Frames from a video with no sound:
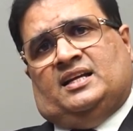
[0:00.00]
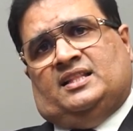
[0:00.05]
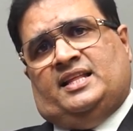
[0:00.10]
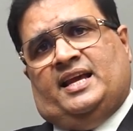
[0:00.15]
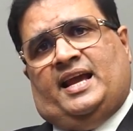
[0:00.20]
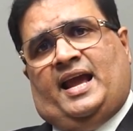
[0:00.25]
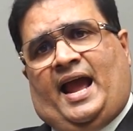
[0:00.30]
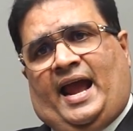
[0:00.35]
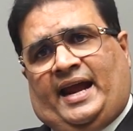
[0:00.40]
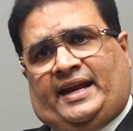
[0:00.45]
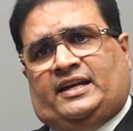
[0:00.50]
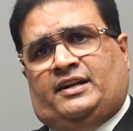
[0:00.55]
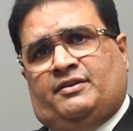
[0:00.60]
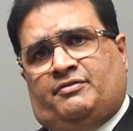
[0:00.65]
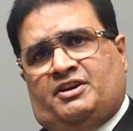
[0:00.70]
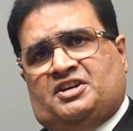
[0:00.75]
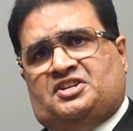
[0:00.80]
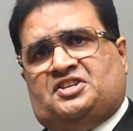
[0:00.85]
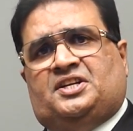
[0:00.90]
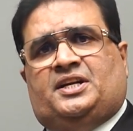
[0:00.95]
the
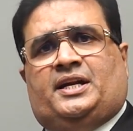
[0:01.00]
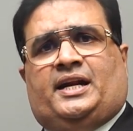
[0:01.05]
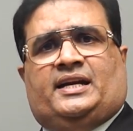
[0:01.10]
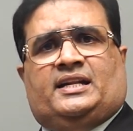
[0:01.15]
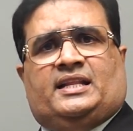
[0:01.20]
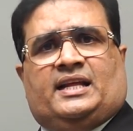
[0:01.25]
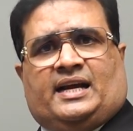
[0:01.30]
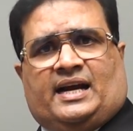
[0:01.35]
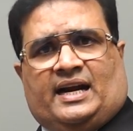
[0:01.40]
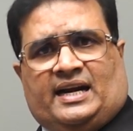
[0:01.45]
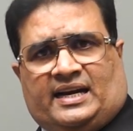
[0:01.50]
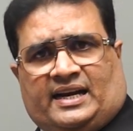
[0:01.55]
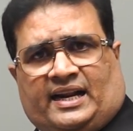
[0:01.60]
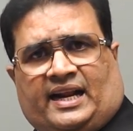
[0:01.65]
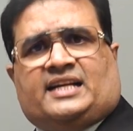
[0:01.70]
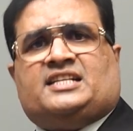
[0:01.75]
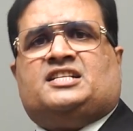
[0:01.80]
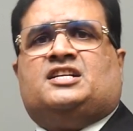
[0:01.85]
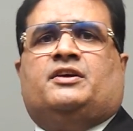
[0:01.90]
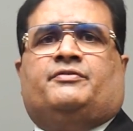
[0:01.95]
activation and the
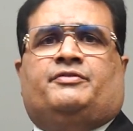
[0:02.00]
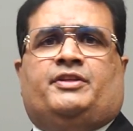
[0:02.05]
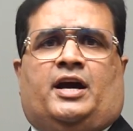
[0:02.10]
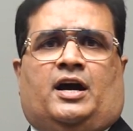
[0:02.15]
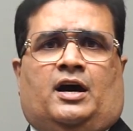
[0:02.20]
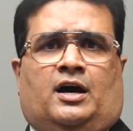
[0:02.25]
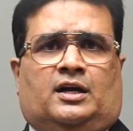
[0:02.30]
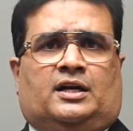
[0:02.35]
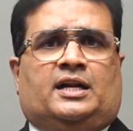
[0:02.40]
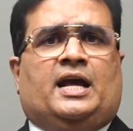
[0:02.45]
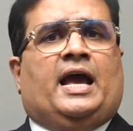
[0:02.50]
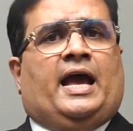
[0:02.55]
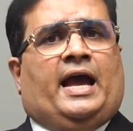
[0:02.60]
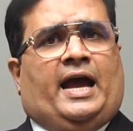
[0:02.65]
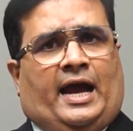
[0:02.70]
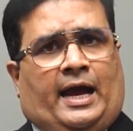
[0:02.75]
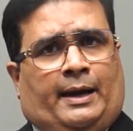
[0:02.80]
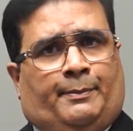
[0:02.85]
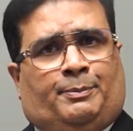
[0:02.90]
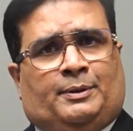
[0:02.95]
contraction of the heart
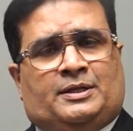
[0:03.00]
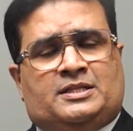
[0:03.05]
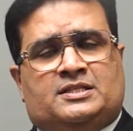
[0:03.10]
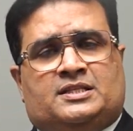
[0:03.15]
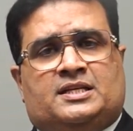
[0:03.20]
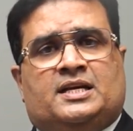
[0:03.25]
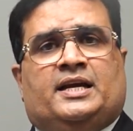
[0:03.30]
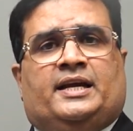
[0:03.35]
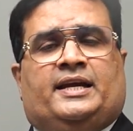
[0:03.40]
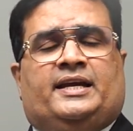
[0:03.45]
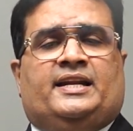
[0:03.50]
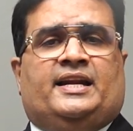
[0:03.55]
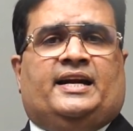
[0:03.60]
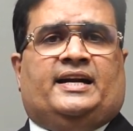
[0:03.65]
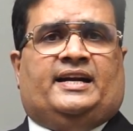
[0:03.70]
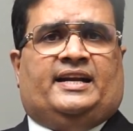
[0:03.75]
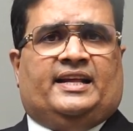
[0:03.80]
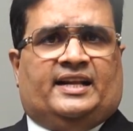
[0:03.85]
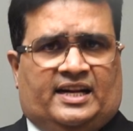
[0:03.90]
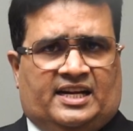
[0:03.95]
happens in a
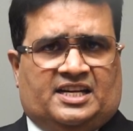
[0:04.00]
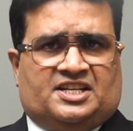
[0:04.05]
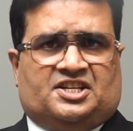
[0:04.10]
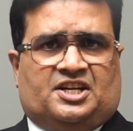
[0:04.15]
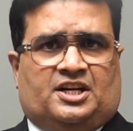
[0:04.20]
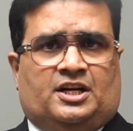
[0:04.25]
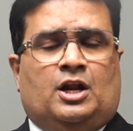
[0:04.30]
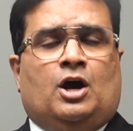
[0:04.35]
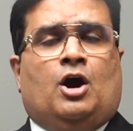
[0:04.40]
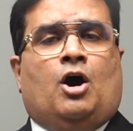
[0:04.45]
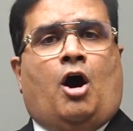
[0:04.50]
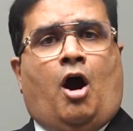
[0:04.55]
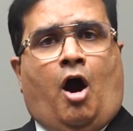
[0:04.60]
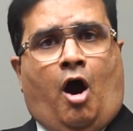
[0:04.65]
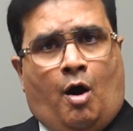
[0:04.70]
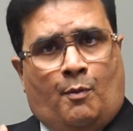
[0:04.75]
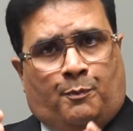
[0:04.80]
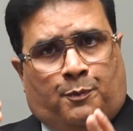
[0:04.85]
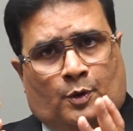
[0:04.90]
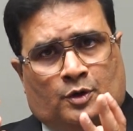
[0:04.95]
direction
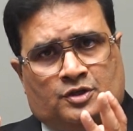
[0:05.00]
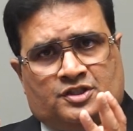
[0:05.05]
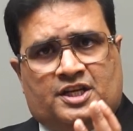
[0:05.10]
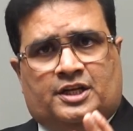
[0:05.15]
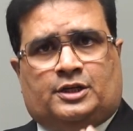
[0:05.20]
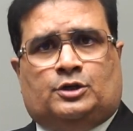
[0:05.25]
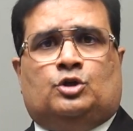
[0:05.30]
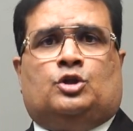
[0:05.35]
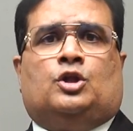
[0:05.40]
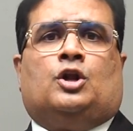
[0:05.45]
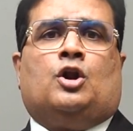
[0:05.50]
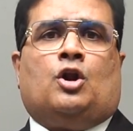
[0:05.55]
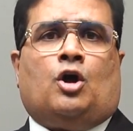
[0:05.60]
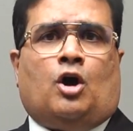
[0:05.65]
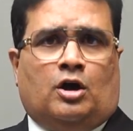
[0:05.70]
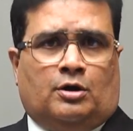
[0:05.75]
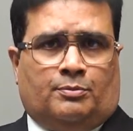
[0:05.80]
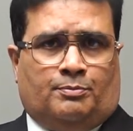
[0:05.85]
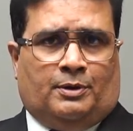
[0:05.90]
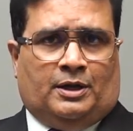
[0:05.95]
opposite to the
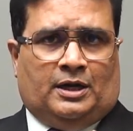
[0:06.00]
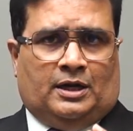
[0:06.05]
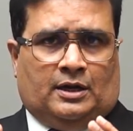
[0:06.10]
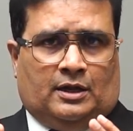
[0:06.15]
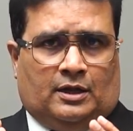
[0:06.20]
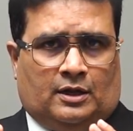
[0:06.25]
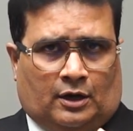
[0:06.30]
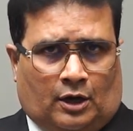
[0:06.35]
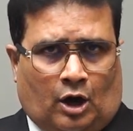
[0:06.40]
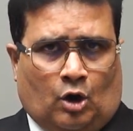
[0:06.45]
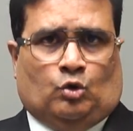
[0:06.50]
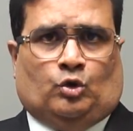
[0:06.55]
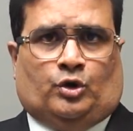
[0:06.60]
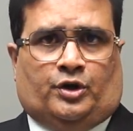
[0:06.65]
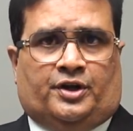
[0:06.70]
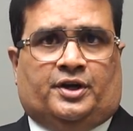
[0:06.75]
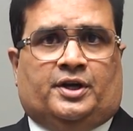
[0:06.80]
normal route,